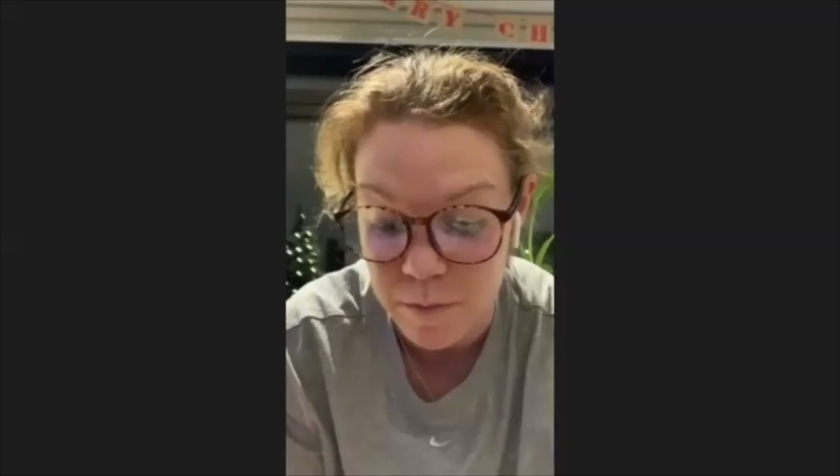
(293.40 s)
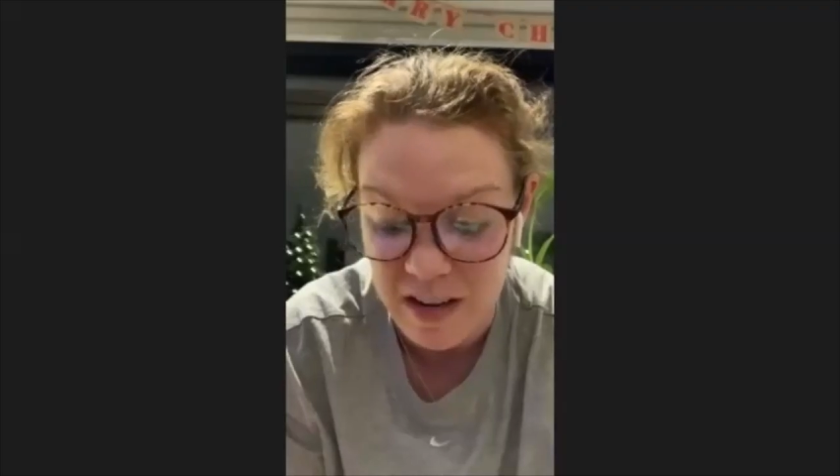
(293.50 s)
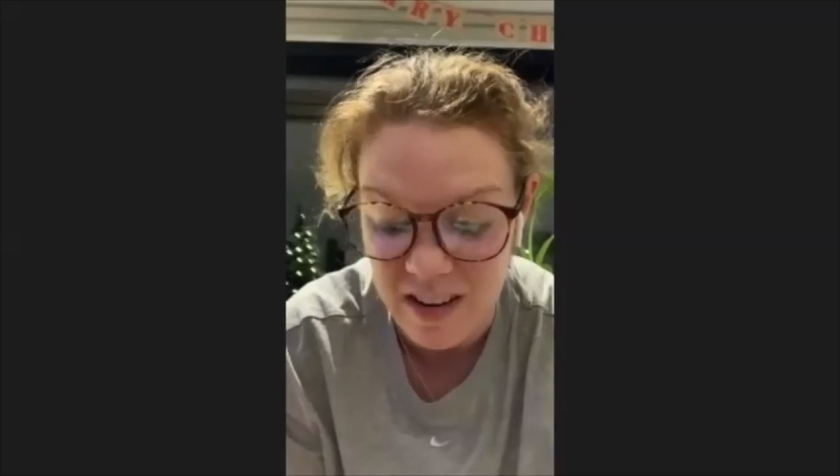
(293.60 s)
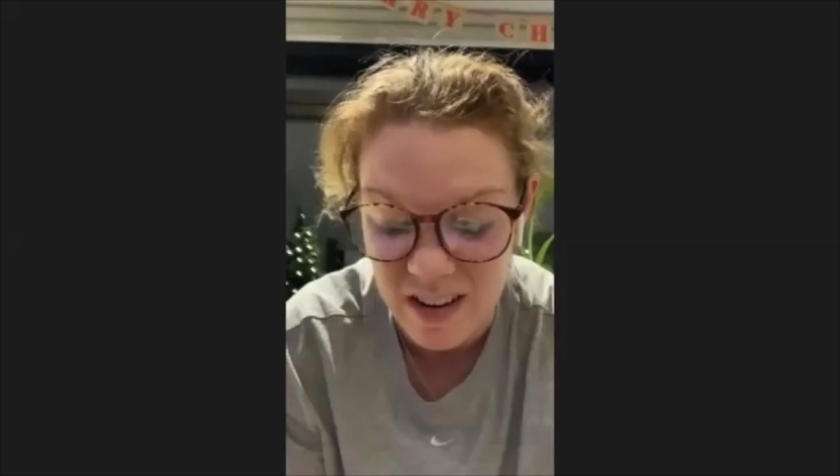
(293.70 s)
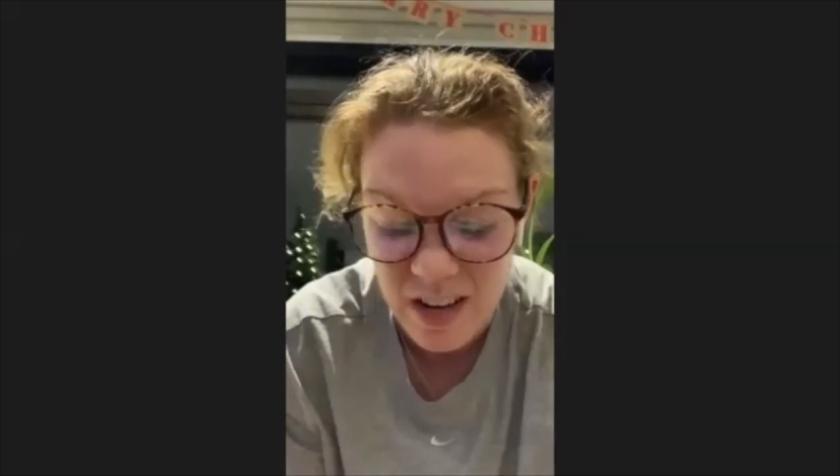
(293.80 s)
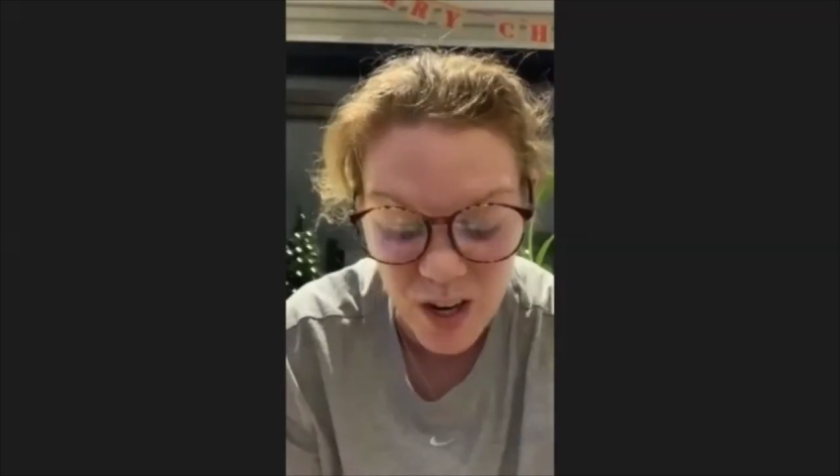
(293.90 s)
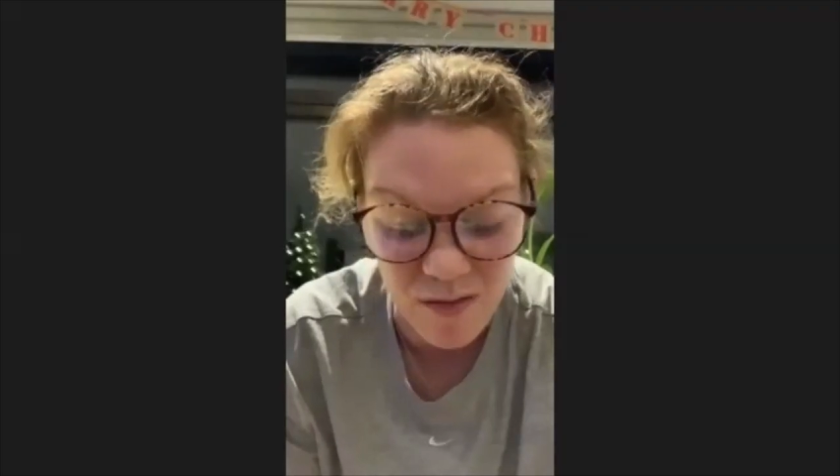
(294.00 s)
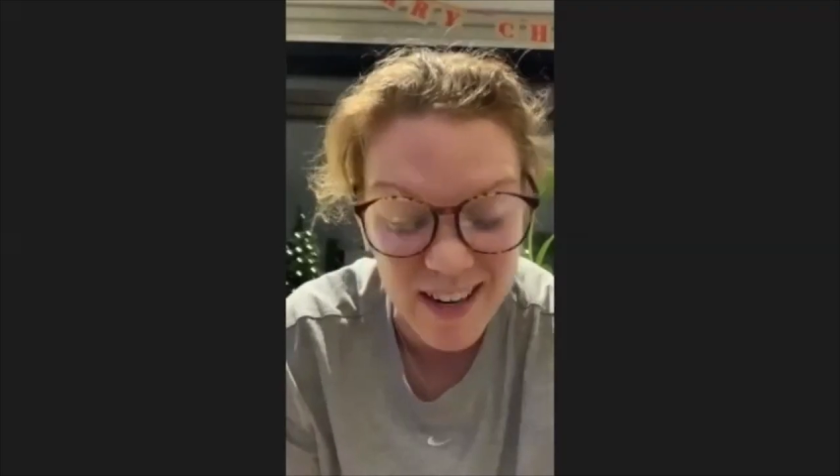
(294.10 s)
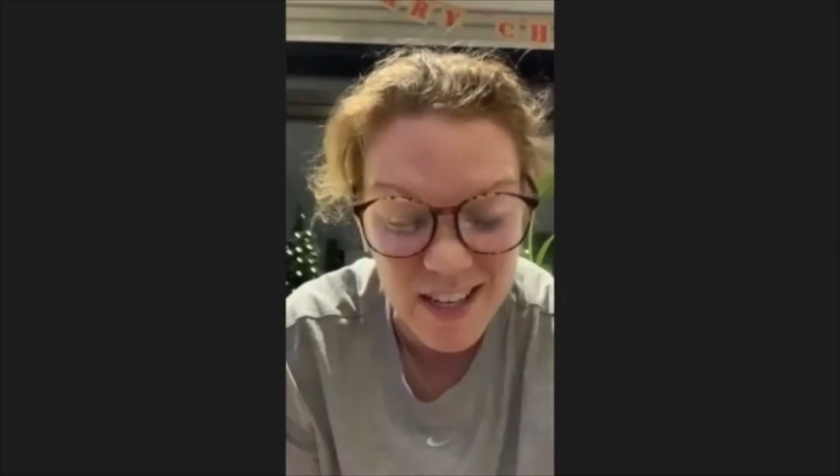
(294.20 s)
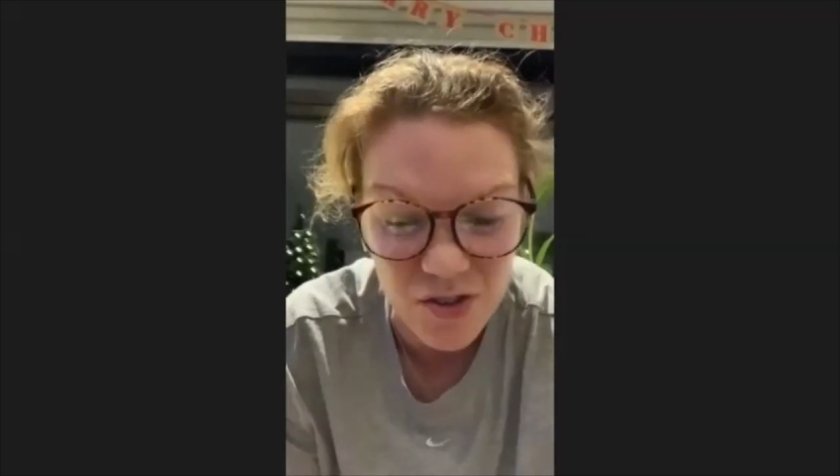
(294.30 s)
been
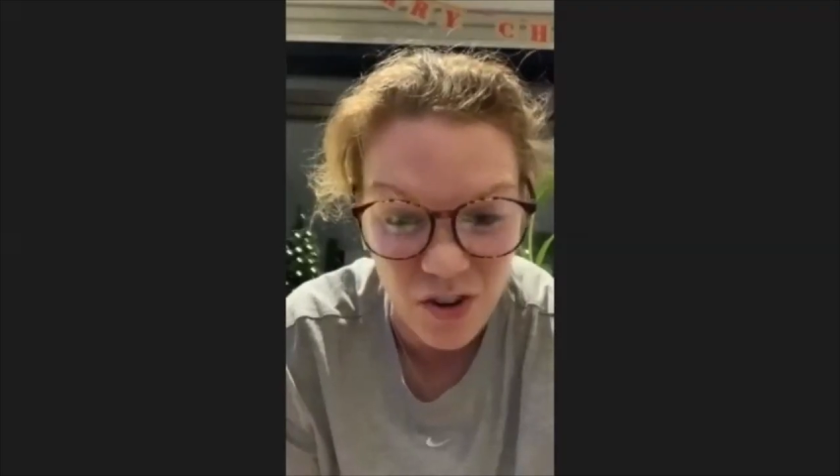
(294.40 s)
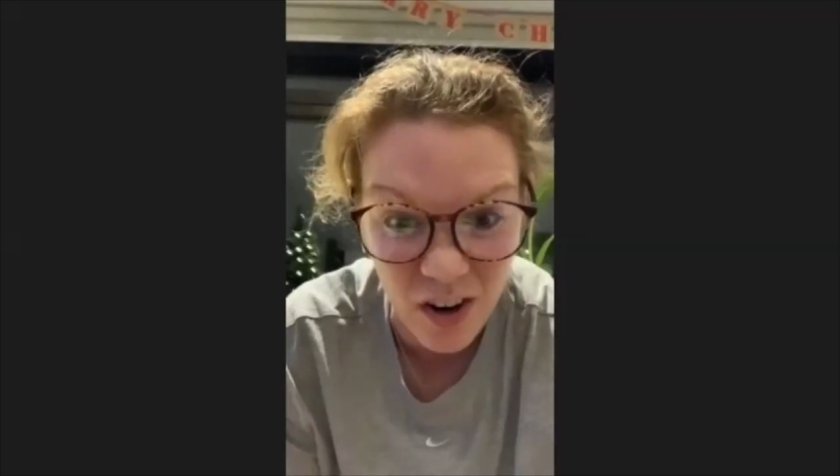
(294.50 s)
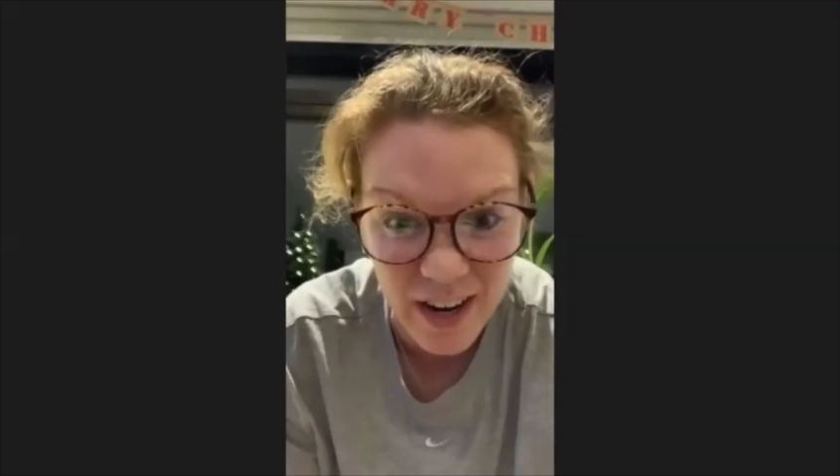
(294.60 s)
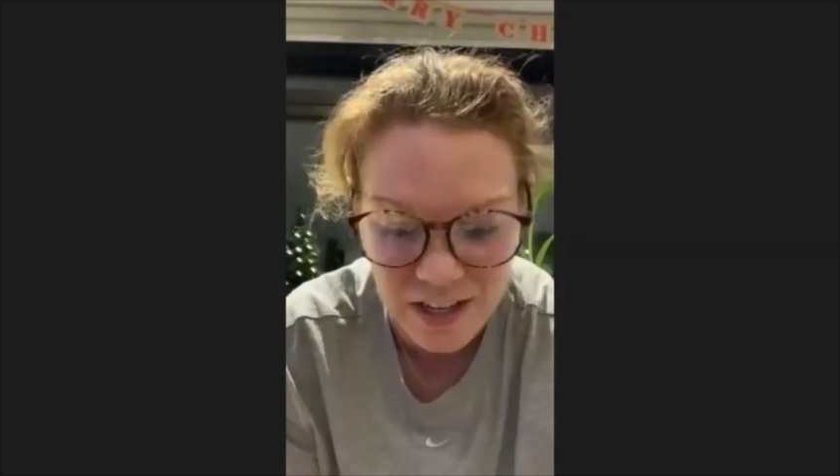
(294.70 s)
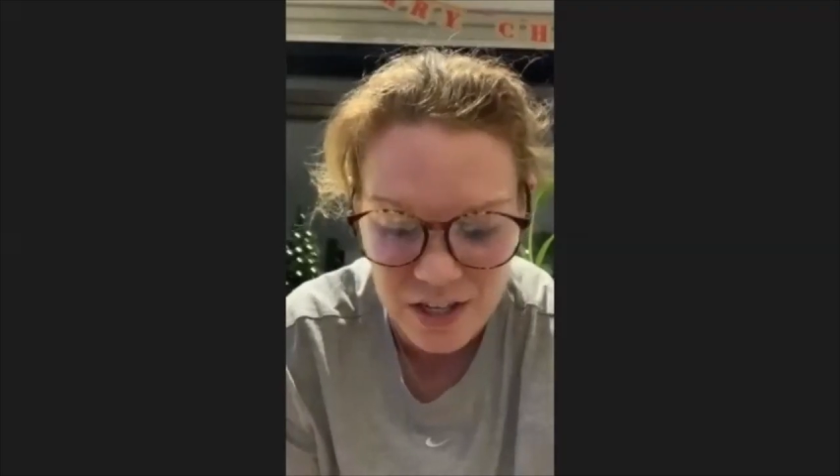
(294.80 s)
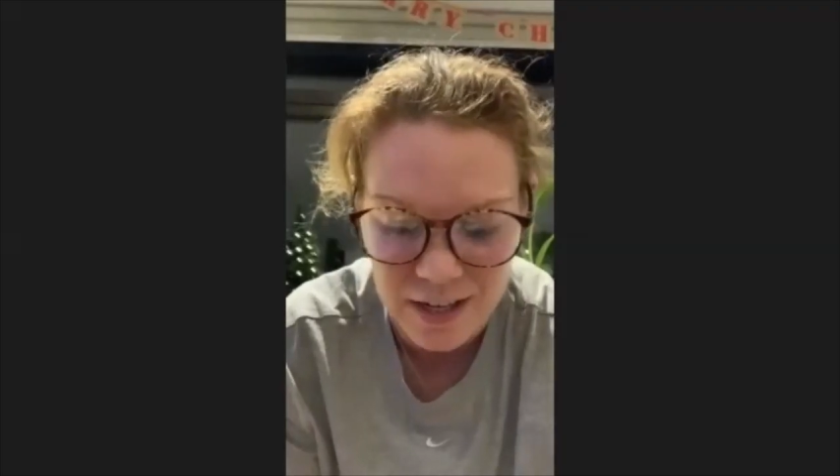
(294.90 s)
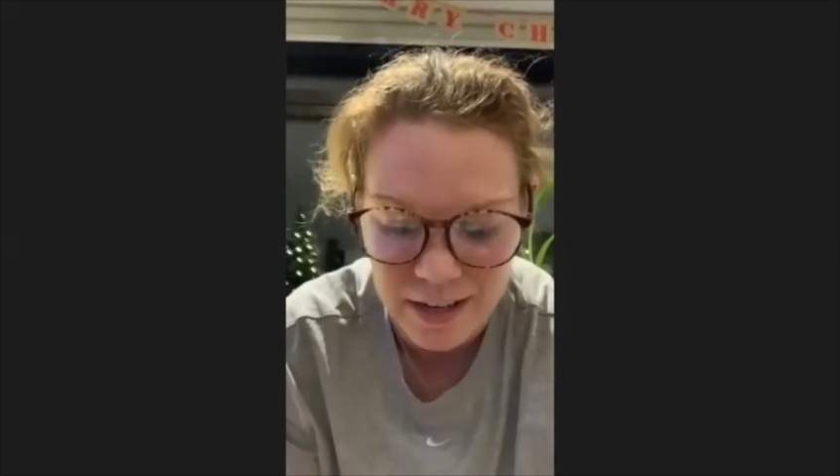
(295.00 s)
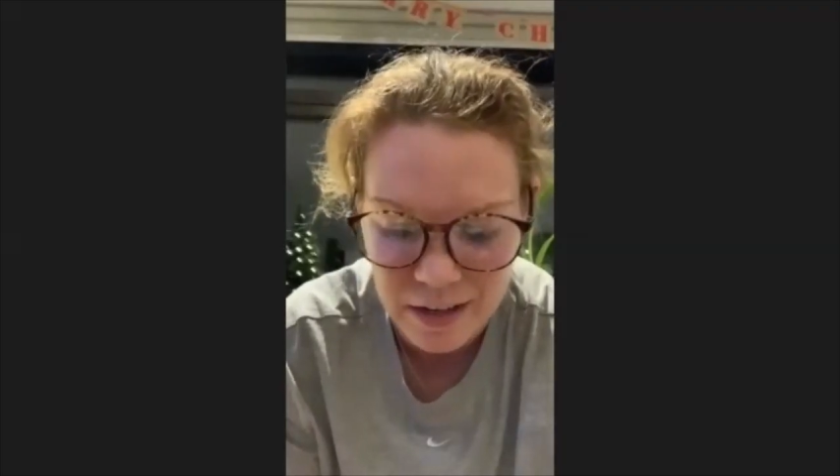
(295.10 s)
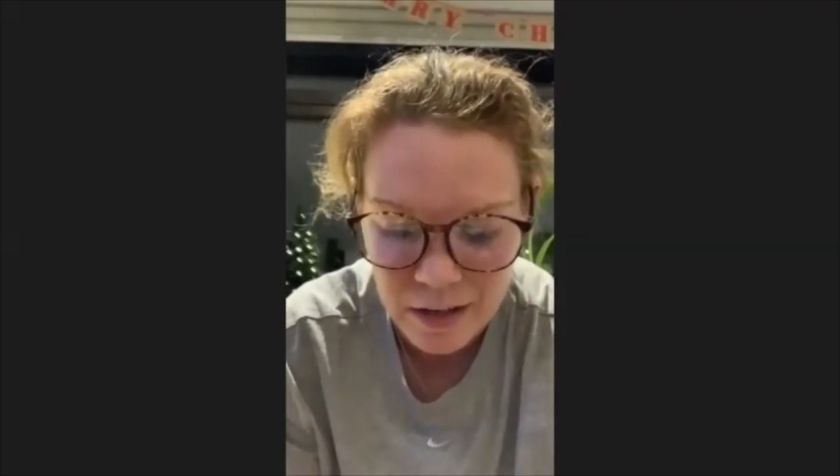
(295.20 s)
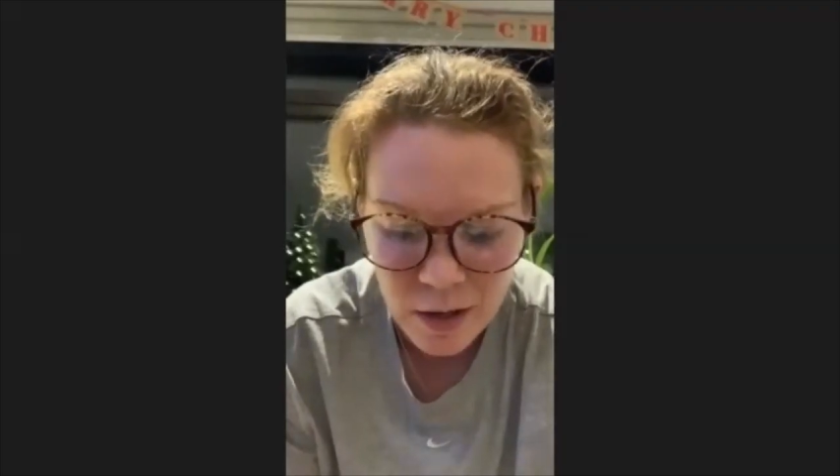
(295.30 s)
really strong
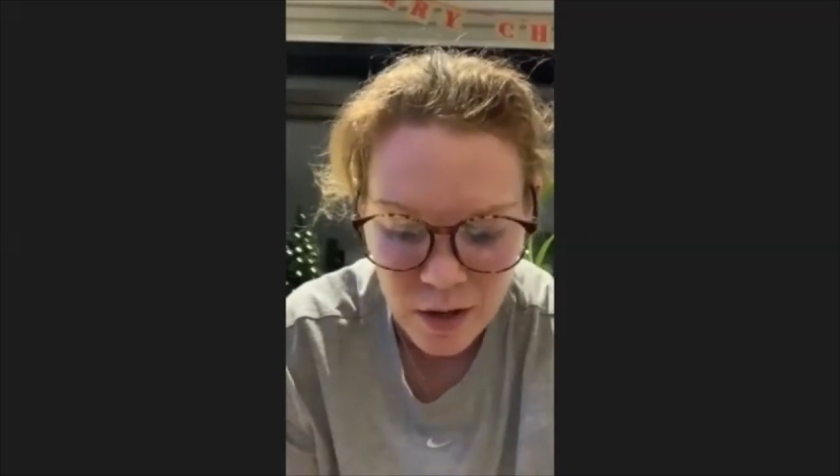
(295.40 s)
actually